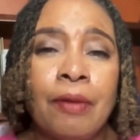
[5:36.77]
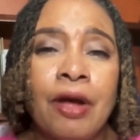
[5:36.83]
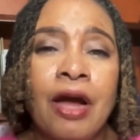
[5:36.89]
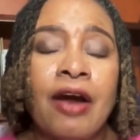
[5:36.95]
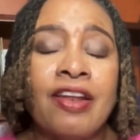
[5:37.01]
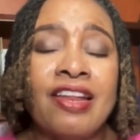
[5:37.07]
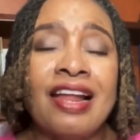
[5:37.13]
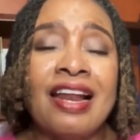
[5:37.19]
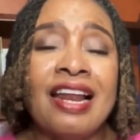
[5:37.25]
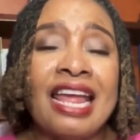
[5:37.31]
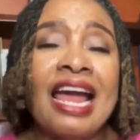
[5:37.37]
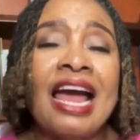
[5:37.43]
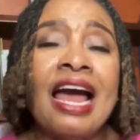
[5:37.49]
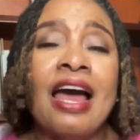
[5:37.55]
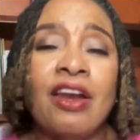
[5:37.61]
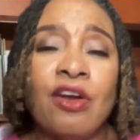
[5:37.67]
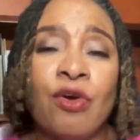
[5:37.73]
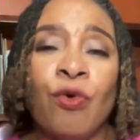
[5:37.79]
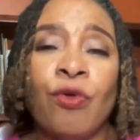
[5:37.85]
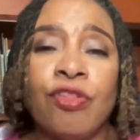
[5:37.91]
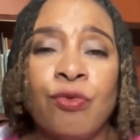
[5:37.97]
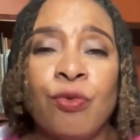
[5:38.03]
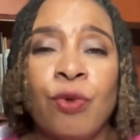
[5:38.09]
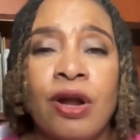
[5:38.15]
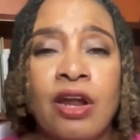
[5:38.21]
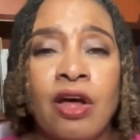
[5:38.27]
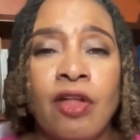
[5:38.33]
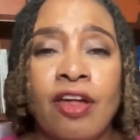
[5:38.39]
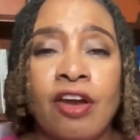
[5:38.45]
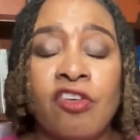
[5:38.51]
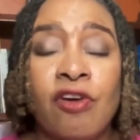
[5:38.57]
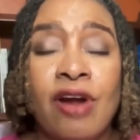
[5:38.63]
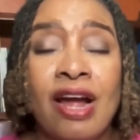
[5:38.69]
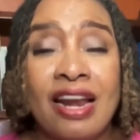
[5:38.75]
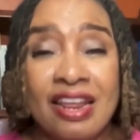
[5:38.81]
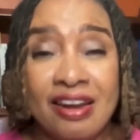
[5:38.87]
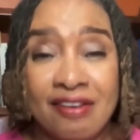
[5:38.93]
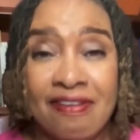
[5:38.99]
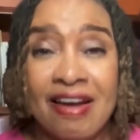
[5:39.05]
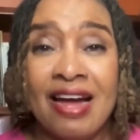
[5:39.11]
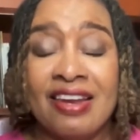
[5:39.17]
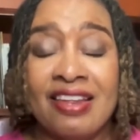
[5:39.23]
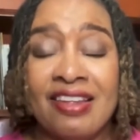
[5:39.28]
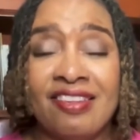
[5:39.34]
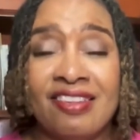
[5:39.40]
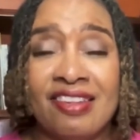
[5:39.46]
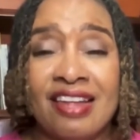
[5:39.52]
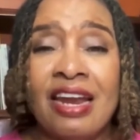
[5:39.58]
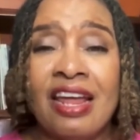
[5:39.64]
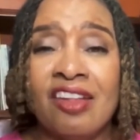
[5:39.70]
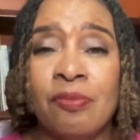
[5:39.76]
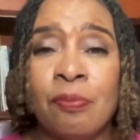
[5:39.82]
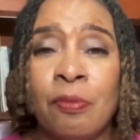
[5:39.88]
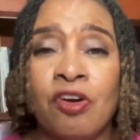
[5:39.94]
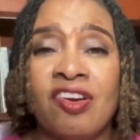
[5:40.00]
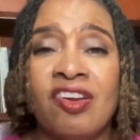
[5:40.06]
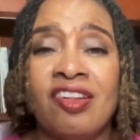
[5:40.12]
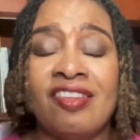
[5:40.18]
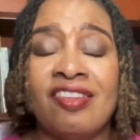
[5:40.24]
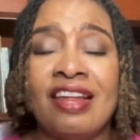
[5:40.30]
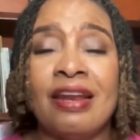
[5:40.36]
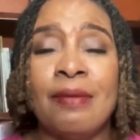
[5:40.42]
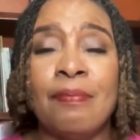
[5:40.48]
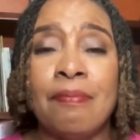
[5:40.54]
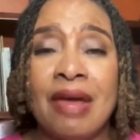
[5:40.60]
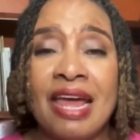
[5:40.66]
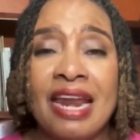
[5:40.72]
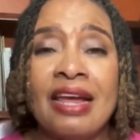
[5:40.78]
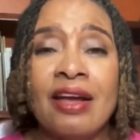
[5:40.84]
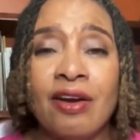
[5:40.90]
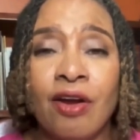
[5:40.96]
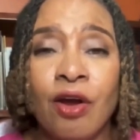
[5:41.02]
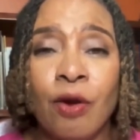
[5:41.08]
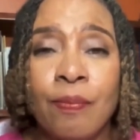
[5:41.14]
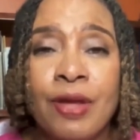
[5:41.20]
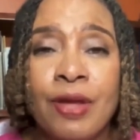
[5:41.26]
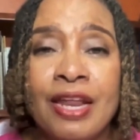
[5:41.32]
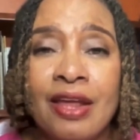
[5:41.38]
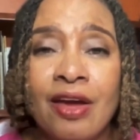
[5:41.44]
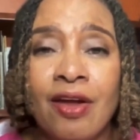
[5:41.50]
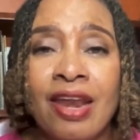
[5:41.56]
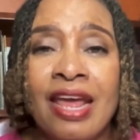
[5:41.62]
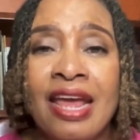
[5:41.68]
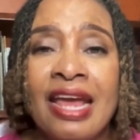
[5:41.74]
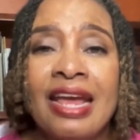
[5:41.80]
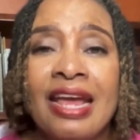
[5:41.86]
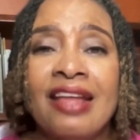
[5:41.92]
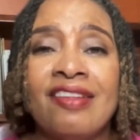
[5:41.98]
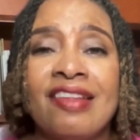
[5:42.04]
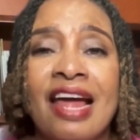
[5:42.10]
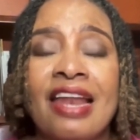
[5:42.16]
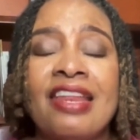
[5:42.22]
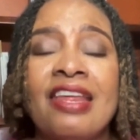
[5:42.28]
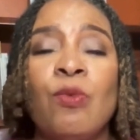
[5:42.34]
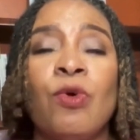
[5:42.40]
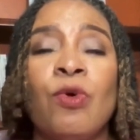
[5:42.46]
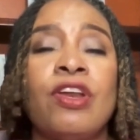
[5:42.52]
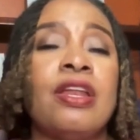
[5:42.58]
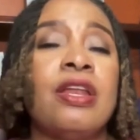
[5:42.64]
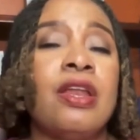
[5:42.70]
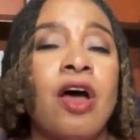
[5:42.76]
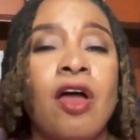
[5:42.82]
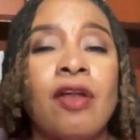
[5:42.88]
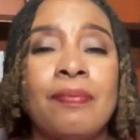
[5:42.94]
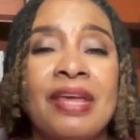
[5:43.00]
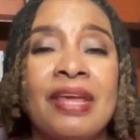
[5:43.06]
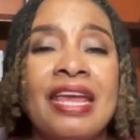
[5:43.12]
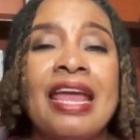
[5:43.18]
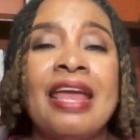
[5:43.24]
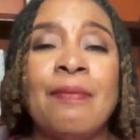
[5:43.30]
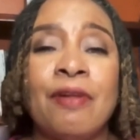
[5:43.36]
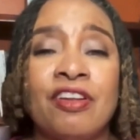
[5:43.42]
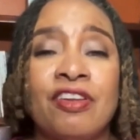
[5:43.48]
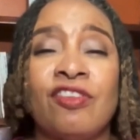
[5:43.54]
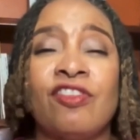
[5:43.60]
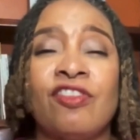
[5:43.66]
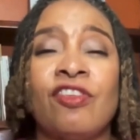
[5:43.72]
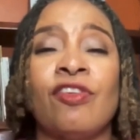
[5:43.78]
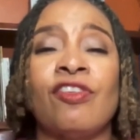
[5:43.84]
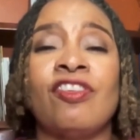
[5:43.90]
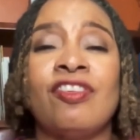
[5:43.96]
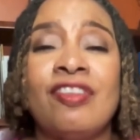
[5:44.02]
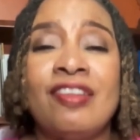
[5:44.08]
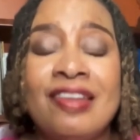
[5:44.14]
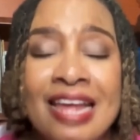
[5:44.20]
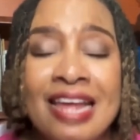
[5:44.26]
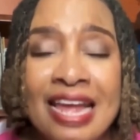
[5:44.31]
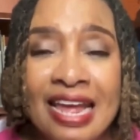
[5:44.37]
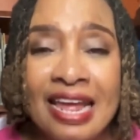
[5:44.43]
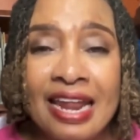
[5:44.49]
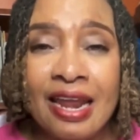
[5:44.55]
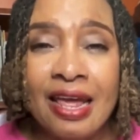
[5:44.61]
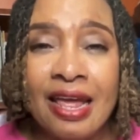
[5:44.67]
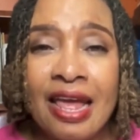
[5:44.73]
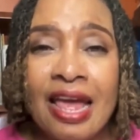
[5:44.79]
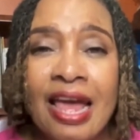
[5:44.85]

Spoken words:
Kartel can't go through another trial. In fact, he said as much. He said the medical opinion is that he would not be able to sustain